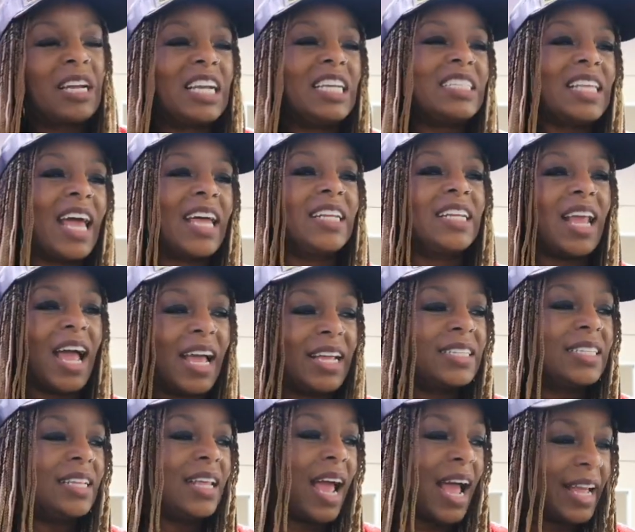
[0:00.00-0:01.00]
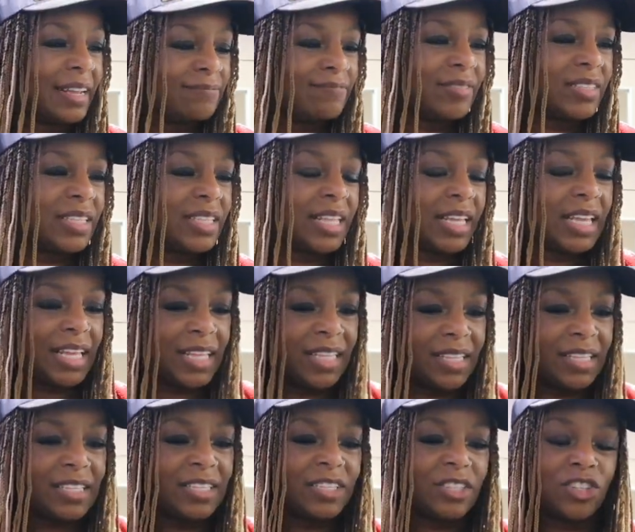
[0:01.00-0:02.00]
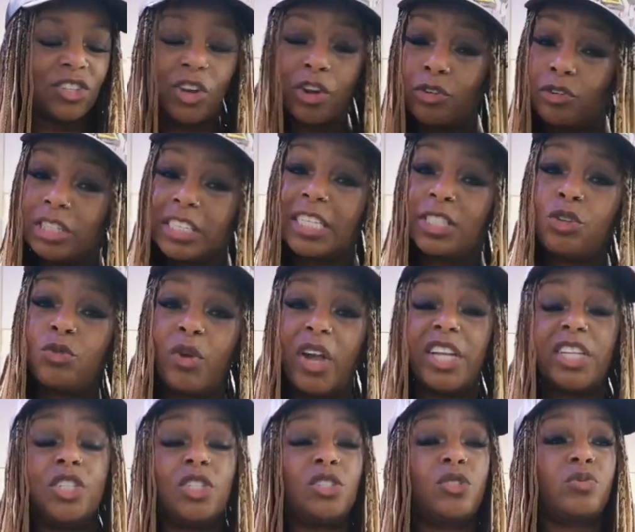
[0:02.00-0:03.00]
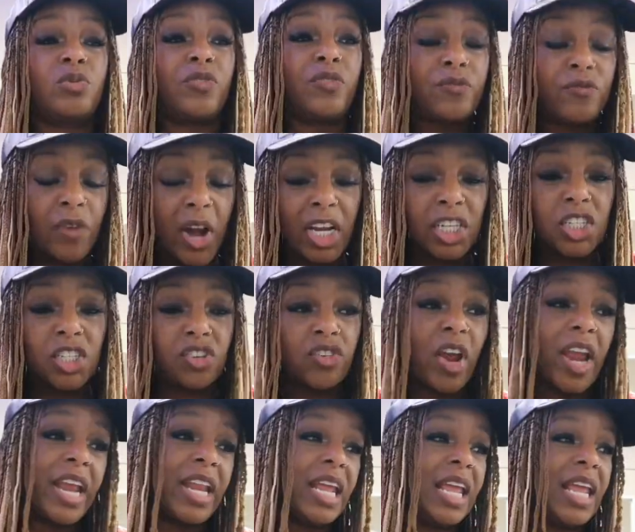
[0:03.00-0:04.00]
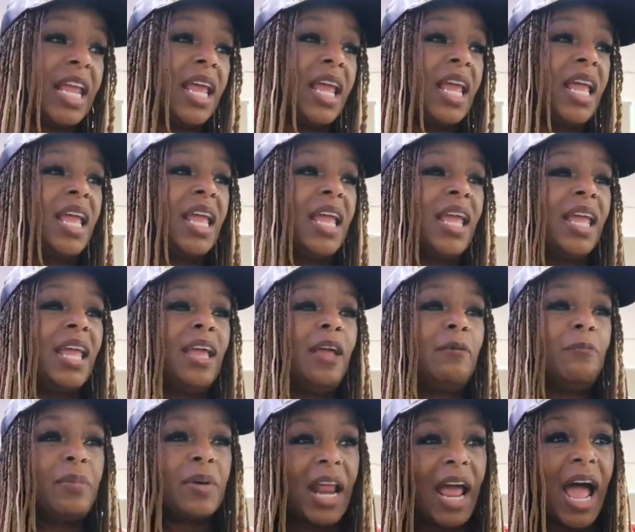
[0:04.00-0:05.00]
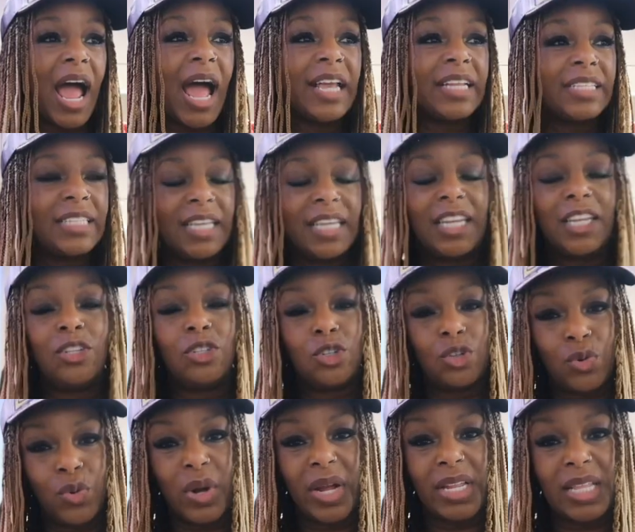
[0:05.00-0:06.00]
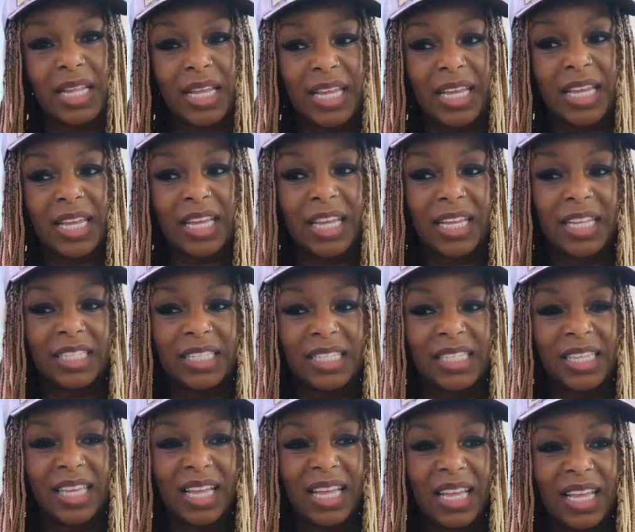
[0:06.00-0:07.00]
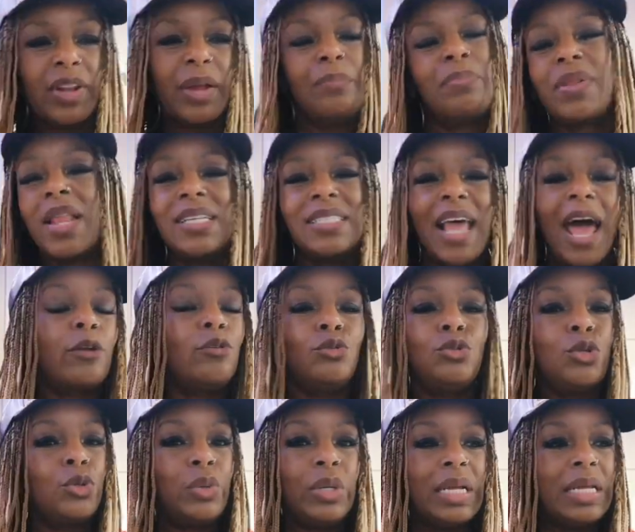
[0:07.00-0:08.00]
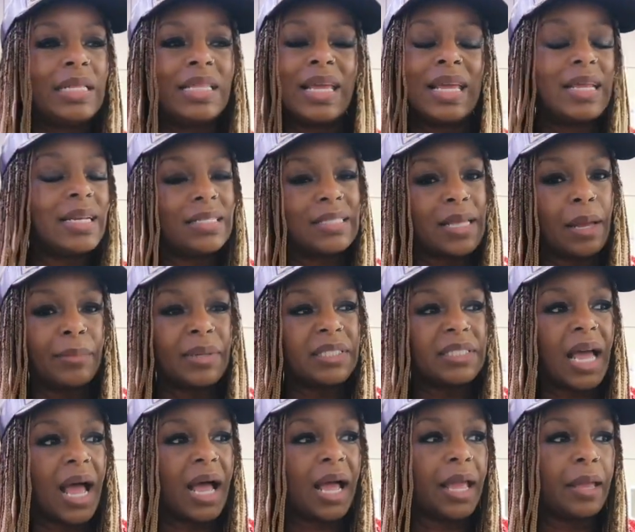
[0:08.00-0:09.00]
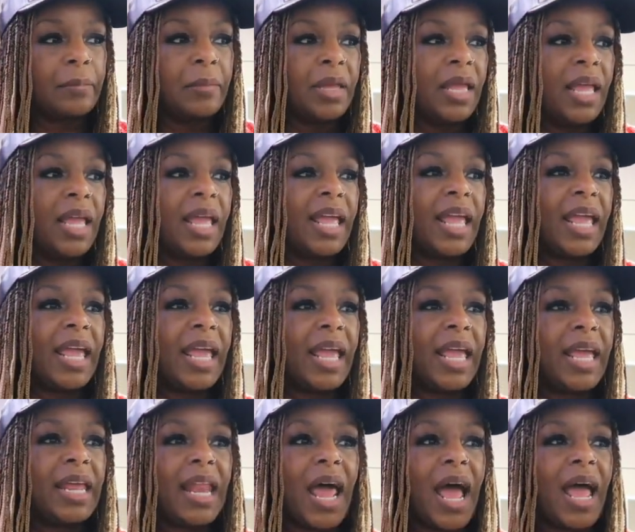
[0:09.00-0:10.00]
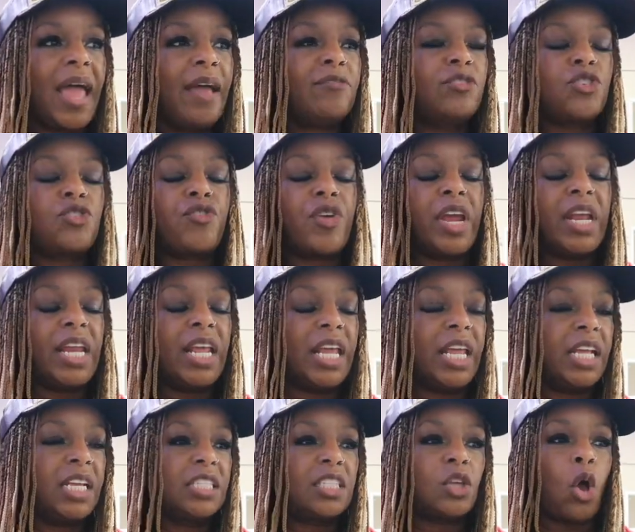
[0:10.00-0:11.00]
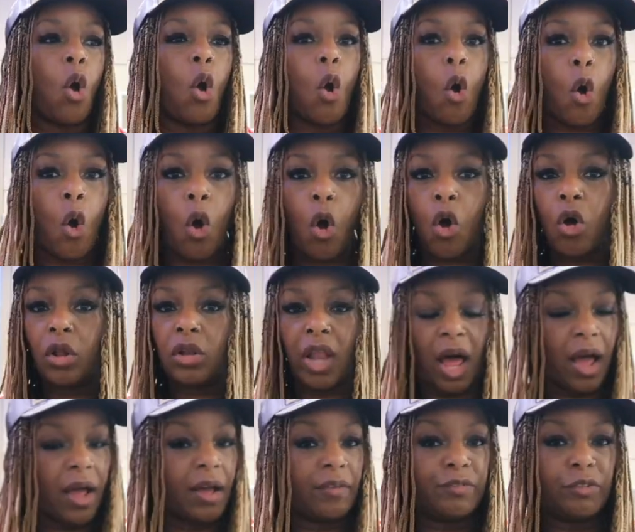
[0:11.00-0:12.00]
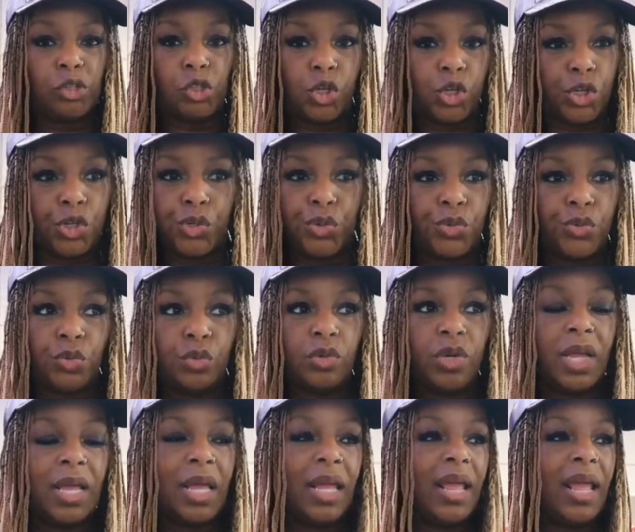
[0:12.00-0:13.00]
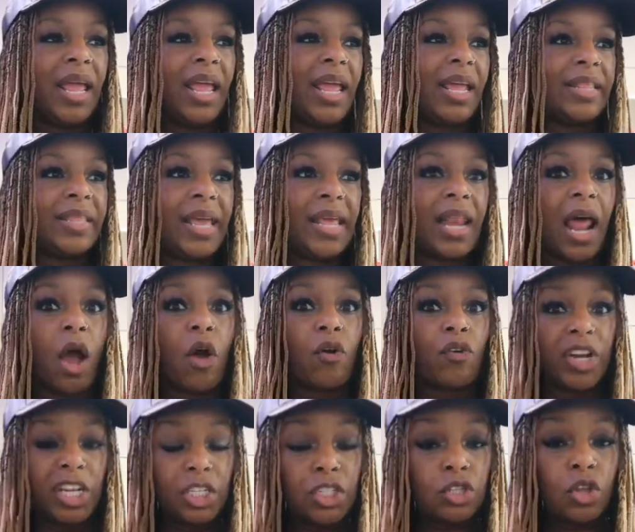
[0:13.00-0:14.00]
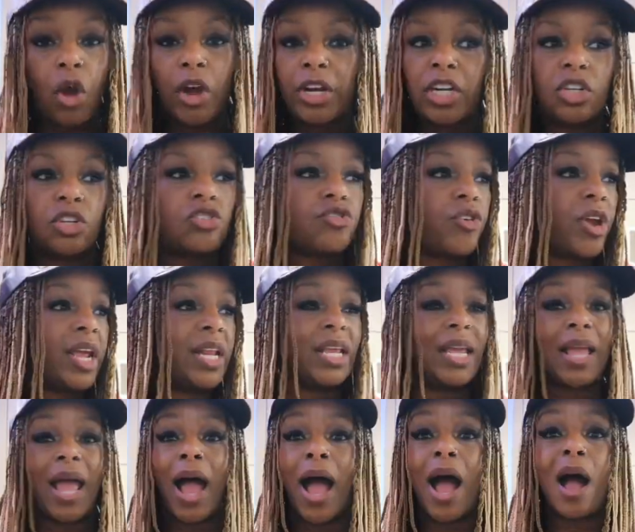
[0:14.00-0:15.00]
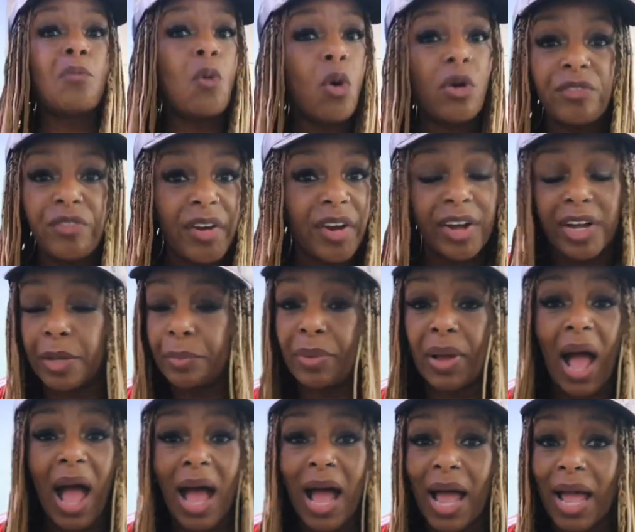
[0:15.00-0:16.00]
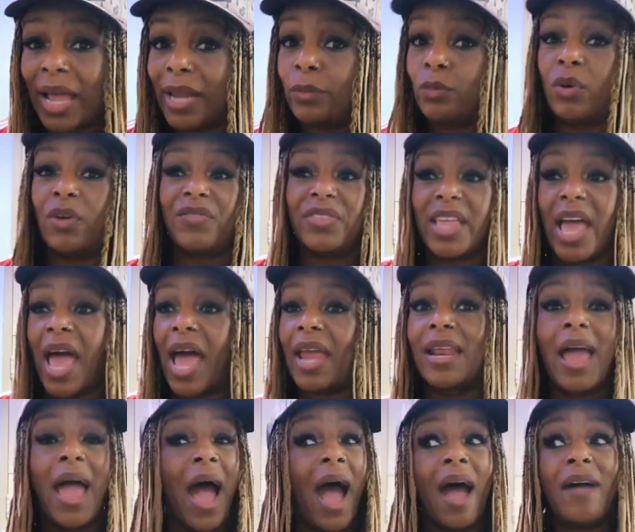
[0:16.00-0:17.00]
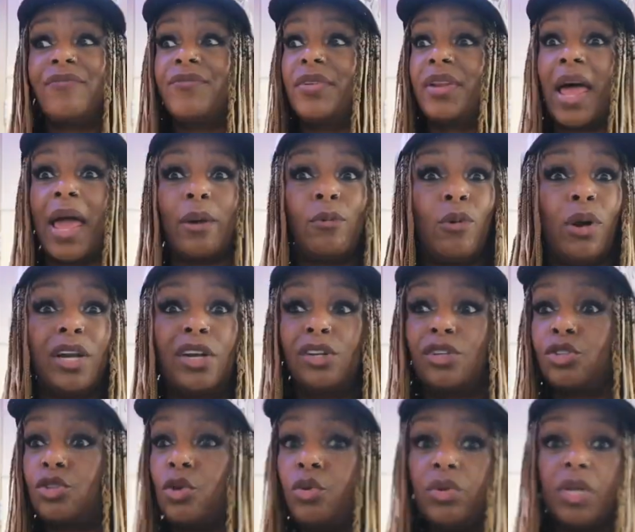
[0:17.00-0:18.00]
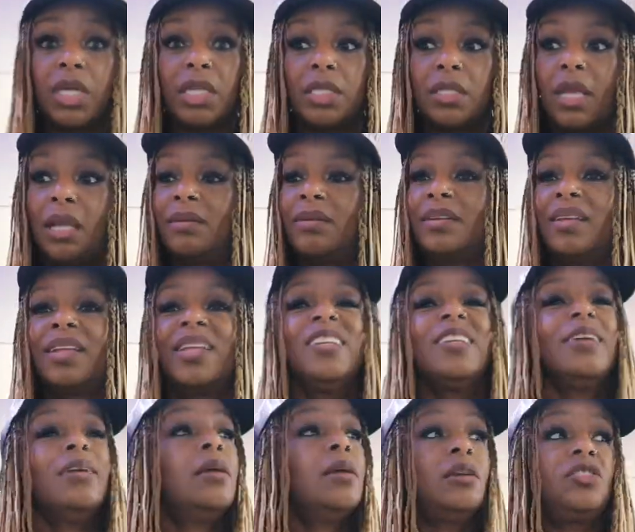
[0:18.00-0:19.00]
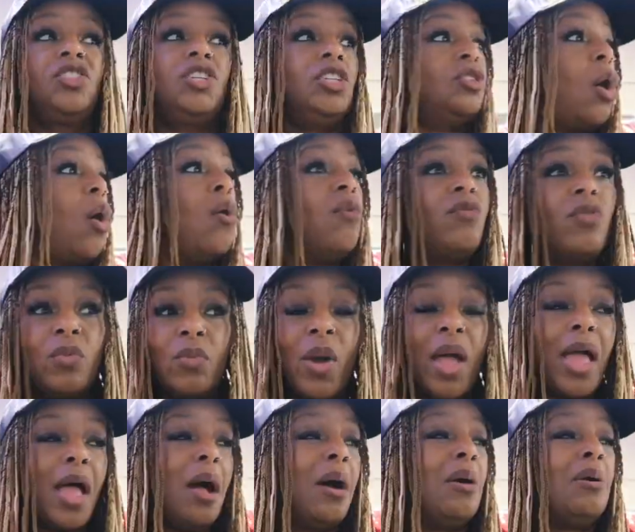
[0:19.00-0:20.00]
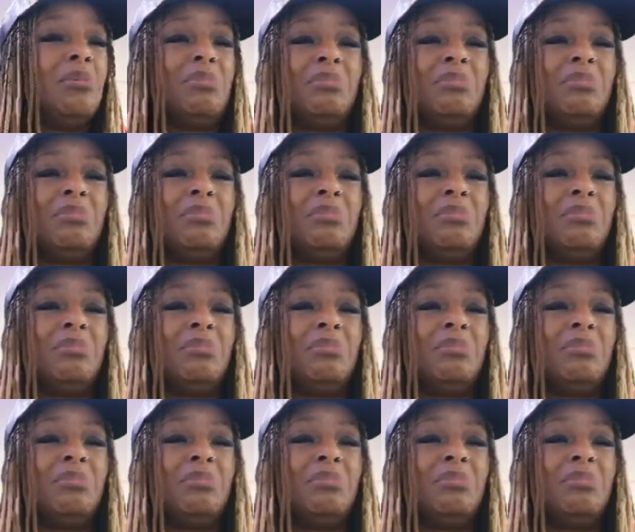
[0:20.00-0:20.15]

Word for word: because I, I, I the certain situations were frustrating, but I did enjoy the kids. And plus, I don't do anything in the summertime, and I have trainings all of June, and then I already started a training. I'm already behind with that. I feel like one of the students, just overwhelmed,